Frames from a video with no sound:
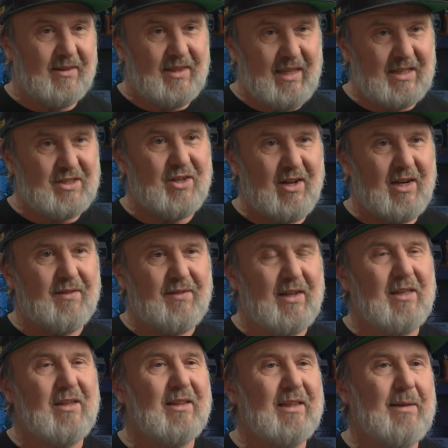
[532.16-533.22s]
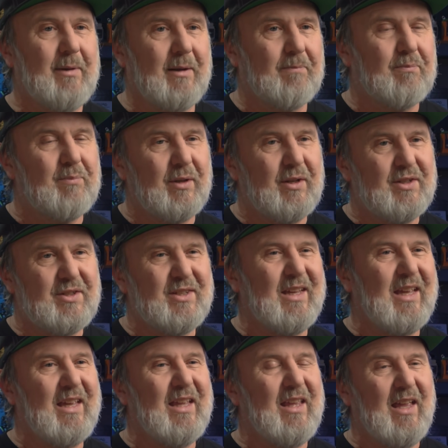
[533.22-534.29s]
that's kind of like your limit, because
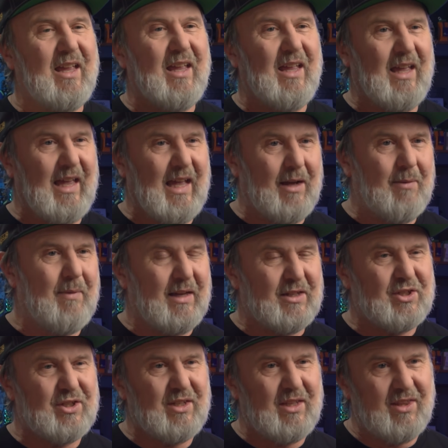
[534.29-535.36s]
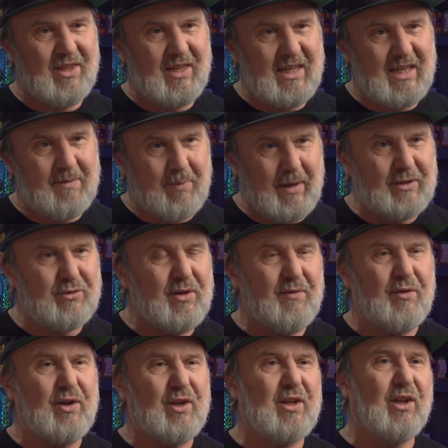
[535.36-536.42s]
how much the battery
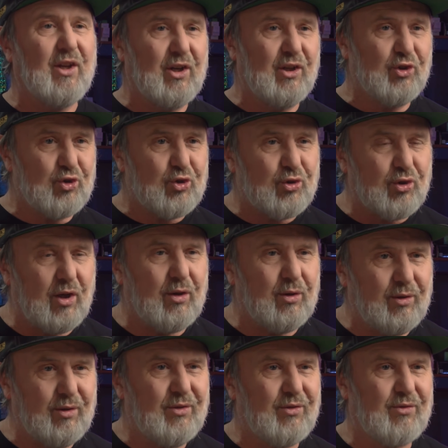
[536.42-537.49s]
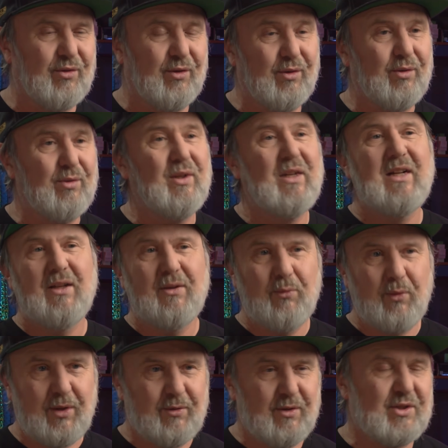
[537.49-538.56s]
inverter can control through
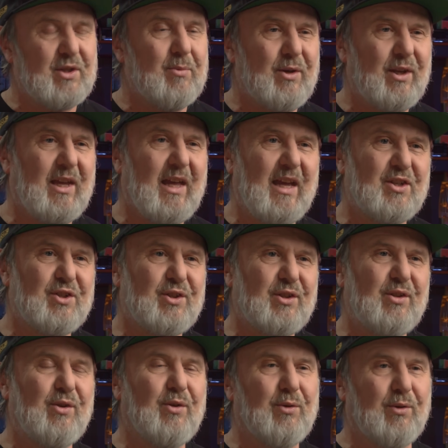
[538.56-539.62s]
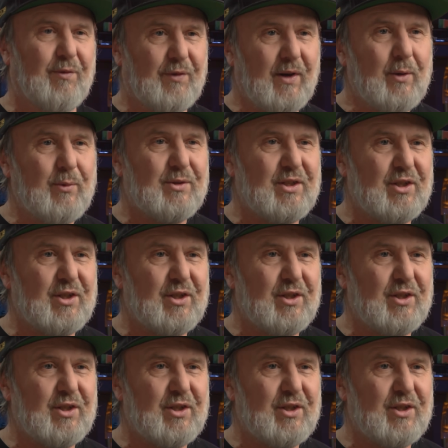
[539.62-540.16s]
whether it's communication or frequency